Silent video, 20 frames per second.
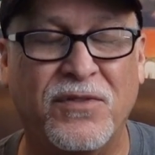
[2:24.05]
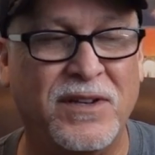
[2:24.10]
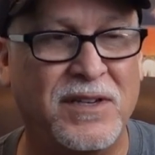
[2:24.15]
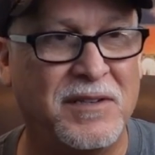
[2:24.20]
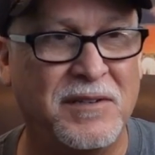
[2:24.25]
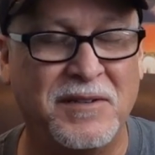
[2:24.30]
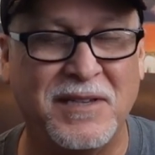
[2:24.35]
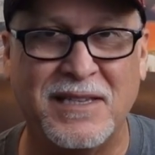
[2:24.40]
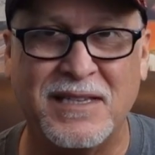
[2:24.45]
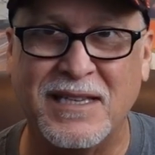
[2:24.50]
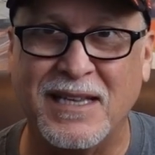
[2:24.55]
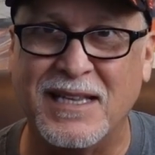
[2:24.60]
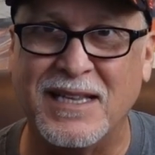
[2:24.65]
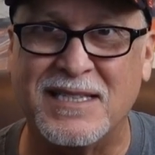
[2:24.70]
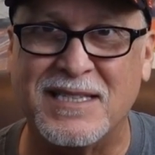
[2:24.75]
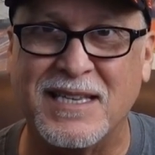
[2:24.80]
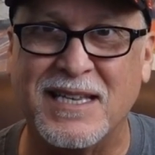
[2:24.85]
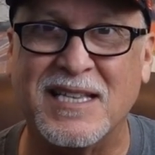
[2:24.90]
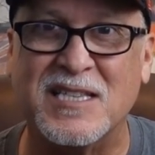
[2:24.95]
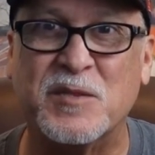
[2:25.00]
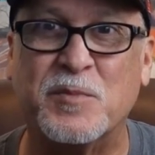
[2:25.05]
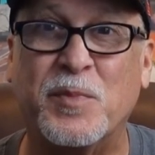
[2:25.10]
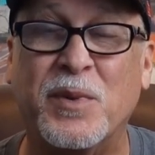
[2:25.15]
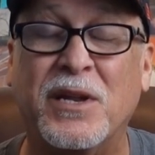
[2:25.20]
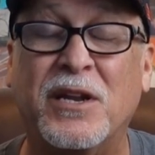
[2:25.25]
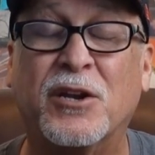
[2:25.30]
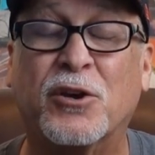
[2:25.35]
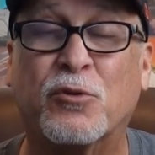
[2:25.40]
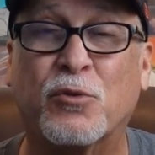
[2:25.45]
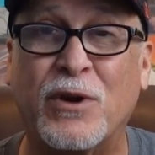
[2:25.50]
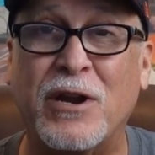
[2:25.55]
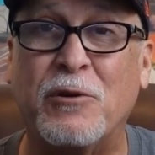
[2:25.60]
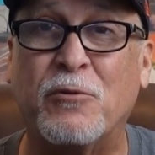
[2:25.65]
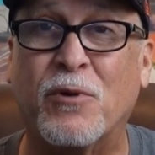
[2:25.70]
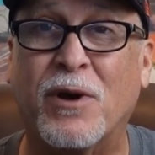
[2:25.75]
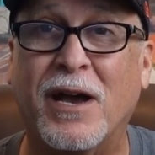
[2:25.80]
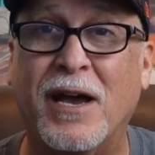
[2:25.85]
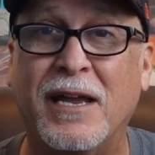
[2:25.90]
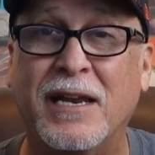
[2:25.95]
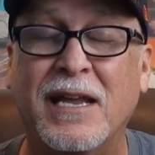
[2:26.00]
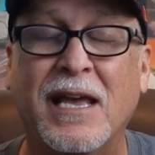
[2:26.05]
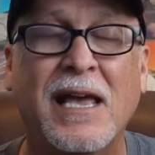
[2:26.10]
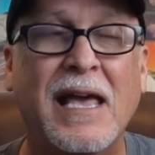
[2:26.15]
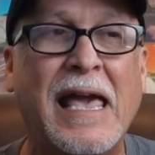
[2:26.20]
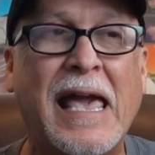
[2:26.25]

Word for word: and it's it's been a great ride.